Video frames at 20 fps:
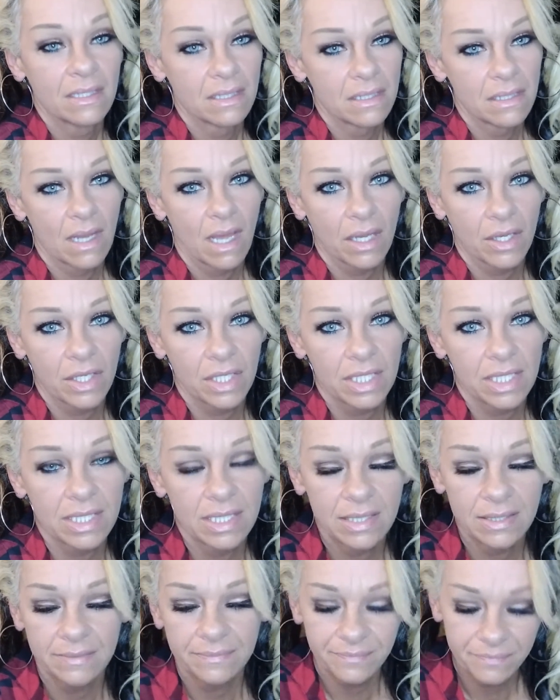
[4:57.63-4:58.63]
Not good.
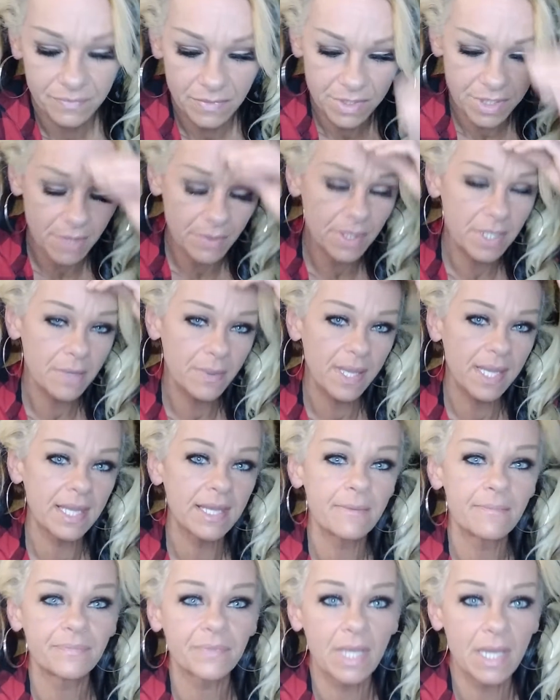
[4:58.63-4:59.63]
So
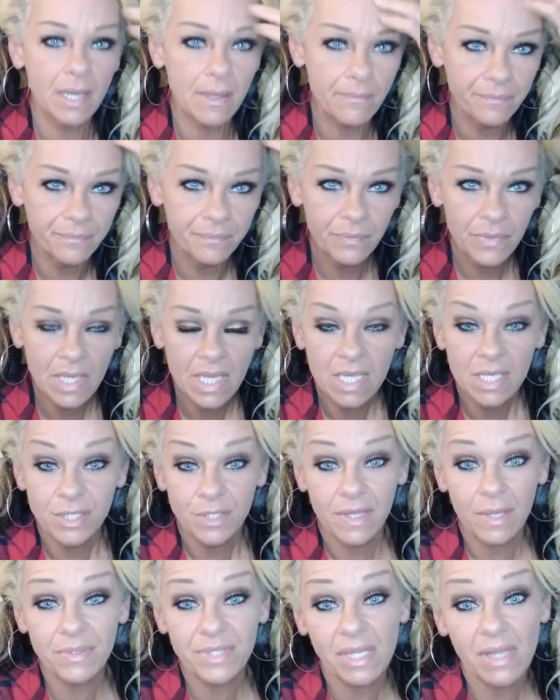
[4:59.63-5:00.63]
anyway,
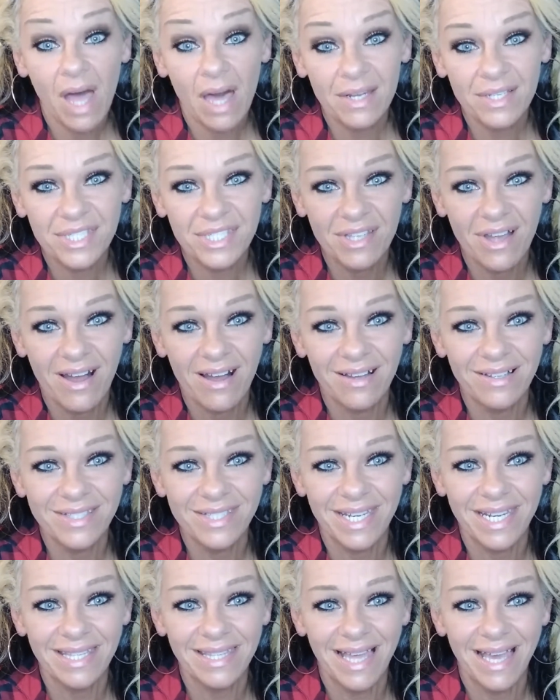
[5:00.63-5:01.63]
So there was a lot of songs
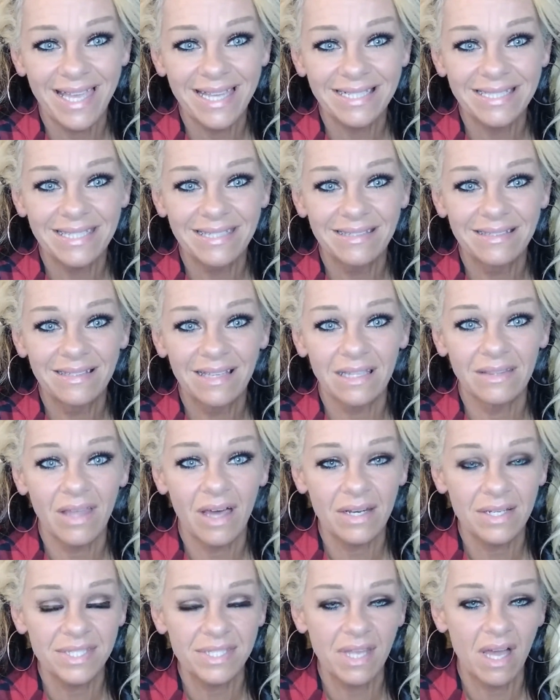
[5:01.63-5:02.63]
that I liked, a
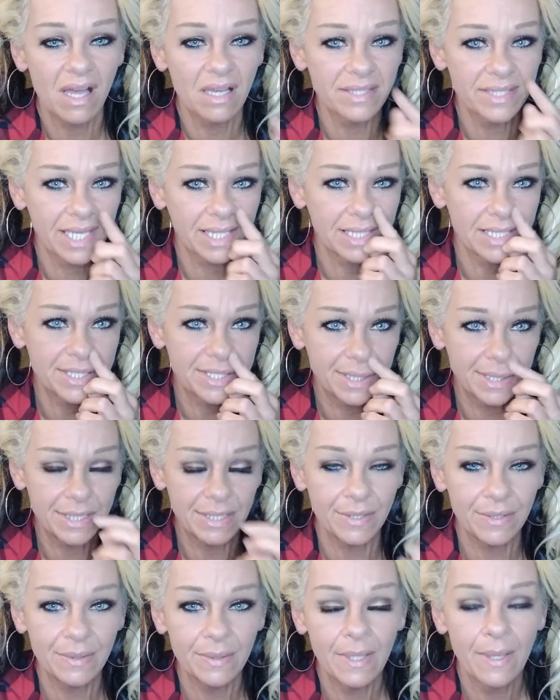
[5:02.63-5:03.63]
lot of songs I listened
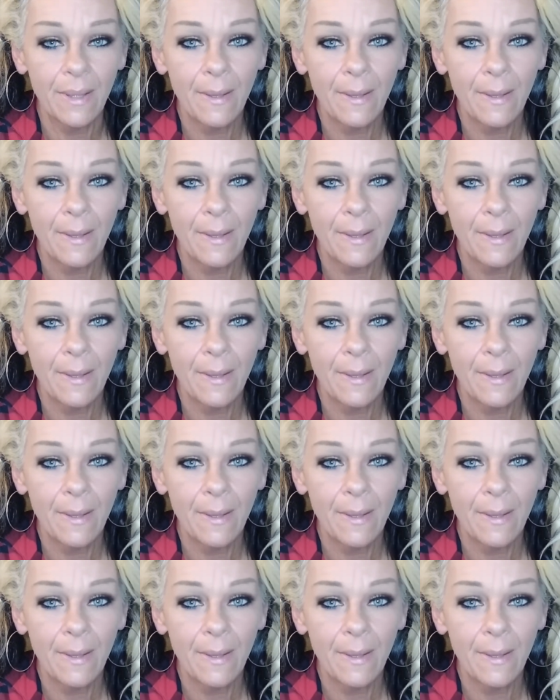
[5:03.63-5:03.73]
to,